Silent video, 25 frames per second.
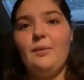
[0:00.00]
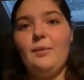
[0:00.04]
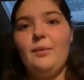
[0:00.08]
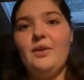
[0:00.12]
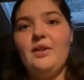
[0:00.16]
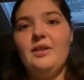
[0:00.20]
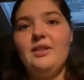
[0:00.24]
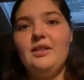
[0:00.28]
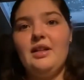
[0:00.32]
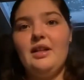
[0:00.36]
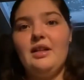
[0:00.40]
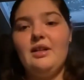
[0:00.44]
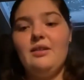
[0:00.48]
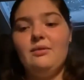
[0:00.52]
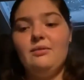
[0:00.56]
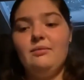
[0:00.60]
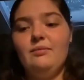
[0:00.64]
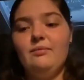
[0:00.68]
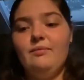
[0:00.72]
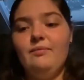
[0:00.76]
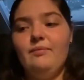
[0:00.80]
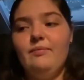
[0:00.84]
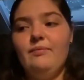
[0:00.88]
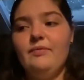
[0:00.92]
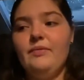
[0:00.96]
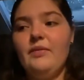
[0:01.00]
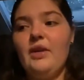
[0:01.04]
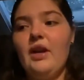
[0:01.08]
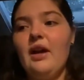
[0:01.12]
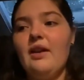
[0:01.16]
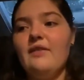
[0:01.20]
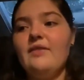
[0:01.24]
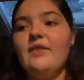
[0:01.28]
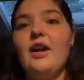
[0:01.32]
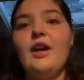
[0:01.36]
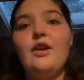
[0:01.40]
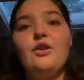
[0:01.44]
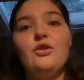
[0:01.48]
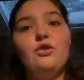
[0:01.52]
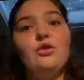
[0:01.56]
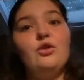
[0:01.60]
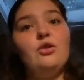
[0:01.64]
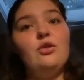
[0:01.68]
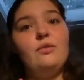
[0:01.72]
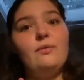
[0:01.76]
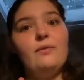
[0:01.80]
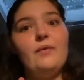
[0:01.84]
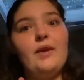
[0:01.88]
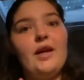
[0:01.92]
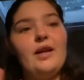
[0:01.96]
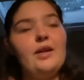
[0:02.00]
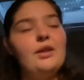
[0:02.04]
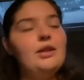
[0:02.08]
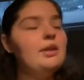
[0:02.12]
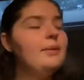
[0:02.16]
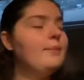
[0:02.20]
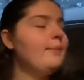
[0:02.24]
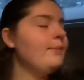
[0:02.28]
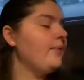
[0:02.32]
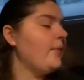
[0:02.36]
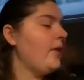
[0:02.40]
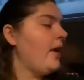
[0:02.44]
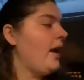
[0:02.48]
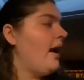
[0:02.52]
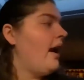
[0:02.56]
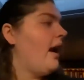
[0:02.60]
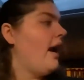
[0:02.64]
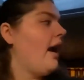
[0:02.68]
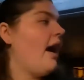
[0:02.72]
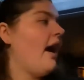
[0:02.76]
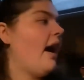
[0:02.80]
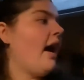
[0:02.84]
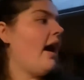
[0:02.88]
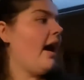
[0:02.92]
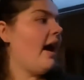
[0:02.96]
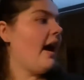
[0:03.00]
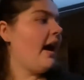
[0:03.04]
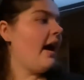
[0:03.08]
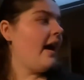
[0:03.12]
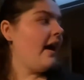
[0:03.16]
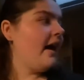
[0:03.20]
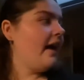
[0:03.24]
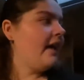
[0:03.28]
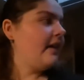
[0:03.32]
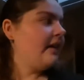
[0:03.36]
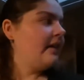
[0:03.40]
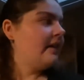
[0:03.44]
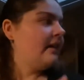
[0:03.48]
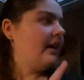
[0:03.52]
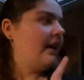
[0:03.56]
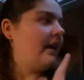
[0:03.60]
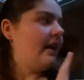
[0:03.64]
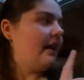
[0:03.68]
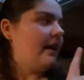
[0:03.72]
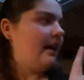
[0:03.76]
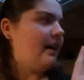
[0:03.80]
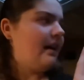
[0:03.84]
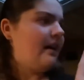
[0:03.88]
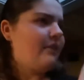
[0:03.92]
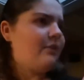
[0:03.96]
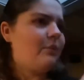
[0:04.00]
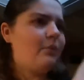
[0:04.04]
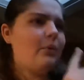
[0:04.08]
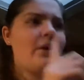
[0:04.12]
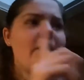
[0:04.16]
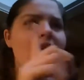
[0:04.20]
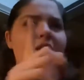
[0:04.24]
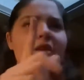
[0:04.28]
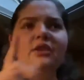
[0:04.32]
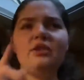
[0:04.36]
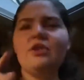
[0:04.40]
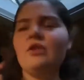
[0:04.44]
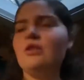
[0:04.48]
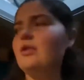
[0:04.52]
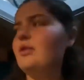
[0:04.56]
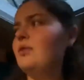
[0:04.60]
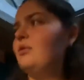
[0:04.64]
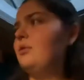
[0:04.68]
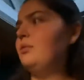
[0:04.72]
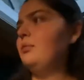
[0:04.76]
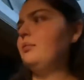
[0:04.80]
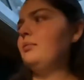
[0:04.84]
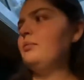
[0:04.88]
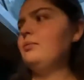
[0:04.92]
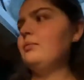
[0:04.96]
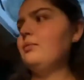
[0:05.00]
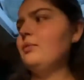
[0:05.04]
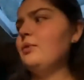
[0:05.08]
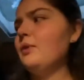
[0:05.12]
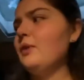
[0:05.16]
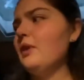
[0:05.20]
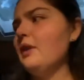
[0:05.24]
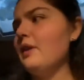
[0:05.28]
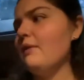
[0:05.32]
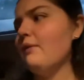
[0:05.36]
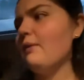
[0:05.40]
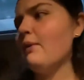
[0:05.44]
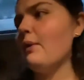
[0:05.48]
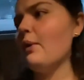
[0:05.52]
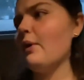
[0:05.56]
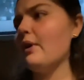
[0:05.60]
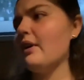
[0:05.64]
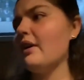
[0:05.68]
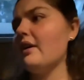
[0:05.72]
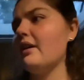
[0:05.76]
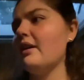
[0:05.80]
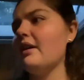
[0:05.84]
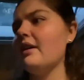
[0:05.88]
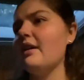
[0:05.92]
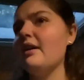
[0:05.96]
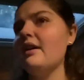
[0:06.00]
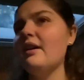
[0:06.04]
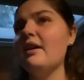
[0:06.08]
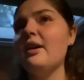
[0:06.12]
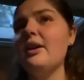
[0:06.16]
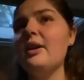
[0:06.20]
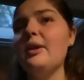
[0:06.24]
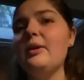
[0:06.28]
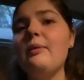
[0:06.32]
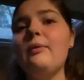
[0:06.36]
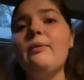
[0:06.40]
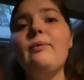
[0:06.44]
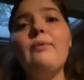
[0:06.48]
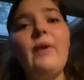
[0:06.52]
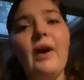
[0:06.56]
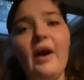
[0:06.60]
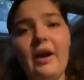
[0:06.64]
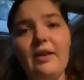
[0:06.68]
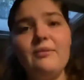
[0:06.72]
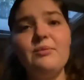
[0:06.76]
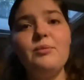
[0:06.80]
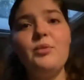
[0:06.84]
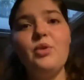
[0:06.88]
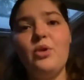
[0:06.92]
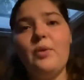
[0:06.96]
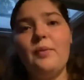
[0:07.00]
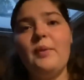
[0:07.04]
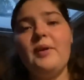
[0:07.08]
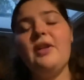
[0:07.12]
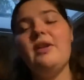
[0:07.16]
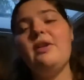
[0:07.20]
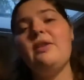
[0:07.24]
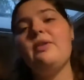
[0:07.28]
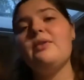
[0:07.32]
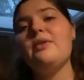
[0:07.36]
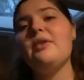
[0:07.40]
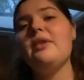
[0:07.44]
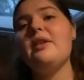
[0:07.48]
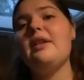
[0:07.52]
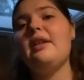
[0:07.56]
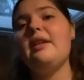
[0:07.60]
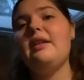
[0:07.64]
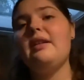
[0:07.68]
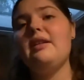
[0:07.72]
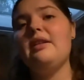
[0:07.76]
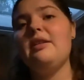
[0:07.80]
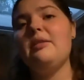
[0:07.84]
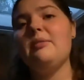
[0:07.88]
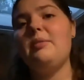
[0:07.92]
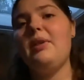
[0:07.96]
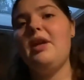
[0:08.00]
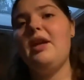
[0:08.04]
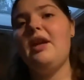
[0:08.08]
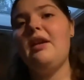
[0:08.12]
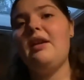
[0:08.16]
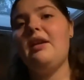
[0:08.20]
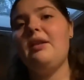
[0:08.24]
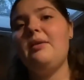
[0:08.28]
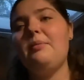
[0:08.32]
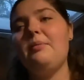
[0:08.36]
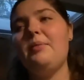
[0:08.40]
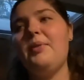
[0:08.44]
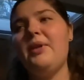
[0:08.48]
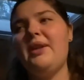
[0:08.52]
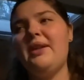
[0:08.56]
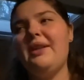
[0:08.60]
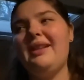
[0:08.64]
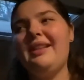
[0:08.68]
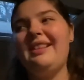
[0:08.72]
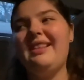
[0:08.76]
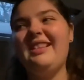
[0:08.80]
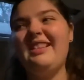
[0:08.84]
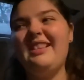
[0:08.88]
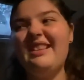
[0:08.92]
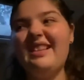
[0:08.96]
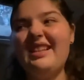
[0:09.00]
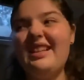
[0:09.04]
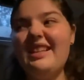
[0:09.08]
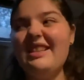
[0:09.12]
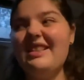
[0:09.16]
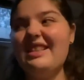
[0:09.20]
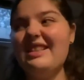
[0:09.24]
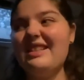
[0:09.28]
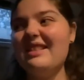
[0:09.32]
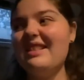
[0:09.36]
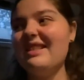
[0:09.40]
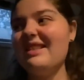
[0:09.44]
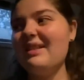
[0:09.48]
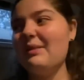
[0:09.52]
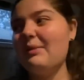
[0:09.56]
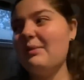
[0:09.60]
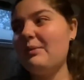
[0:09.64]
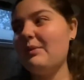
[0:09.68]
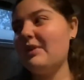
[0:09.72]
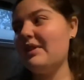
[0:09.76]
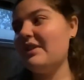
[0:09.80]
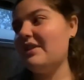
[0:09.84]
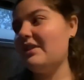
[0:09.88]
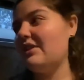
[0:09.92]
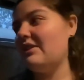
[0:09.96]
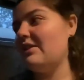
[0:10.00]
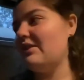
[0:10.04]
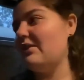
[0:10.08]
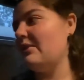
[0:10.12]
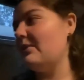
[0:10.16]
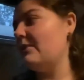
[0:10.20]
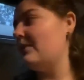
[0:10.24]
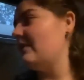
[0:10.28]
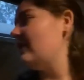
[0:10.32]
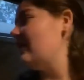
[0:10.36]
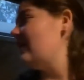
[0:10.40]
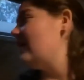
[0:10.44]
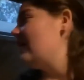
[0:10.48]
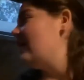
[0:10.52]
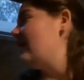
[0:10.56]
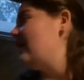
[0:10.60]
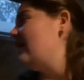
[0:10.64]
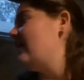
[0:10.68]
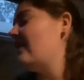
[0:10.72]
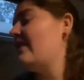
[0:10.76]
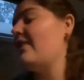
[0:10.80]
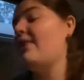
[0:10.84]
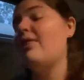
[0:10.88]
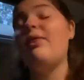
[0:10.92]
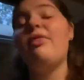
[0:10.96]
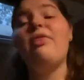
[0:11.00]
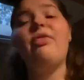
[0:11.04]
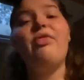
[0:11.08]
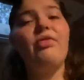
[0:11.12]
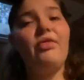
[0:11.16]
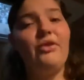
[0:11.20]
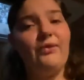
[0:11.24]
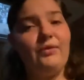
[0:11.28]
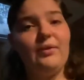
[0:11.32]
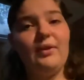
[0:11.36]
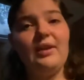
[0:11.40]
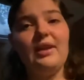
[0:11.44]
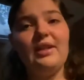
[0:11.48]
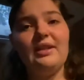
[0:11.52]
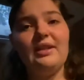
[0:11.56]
one down, I've got two failed, and I have 1, 2, 3, 4, 5 more windows that I need to make, but at least 1, 2, 3